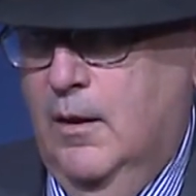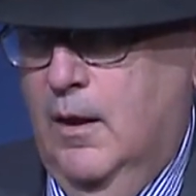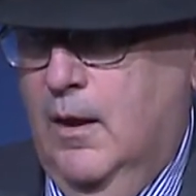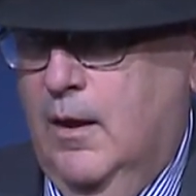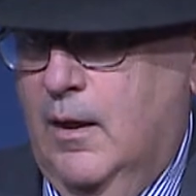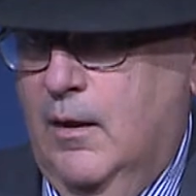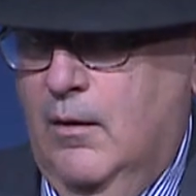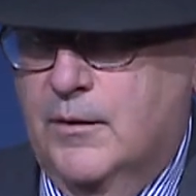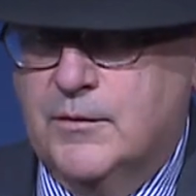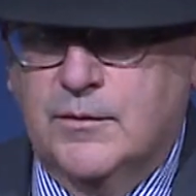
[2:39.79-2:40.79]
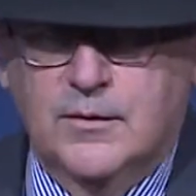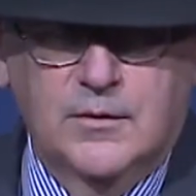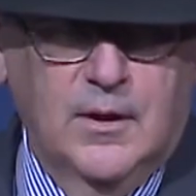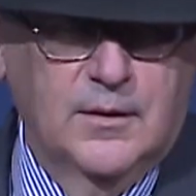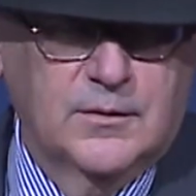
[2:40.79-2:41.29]
And I also
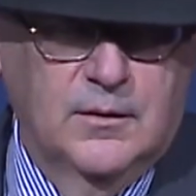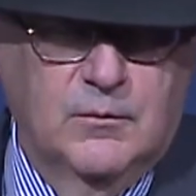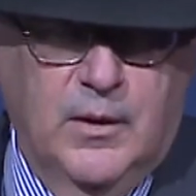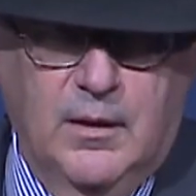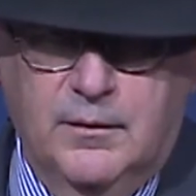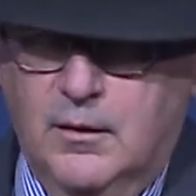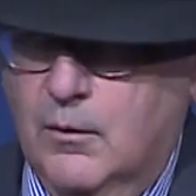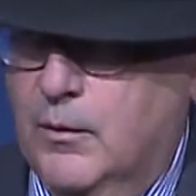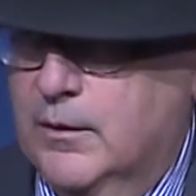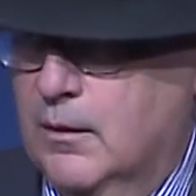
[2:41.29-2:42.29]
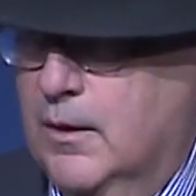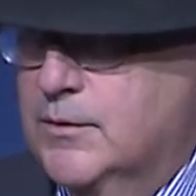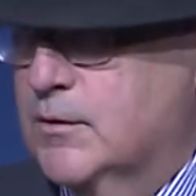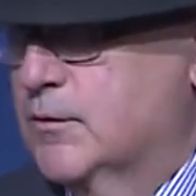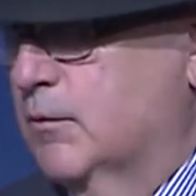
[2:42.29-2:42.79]
suggested, well, when the list is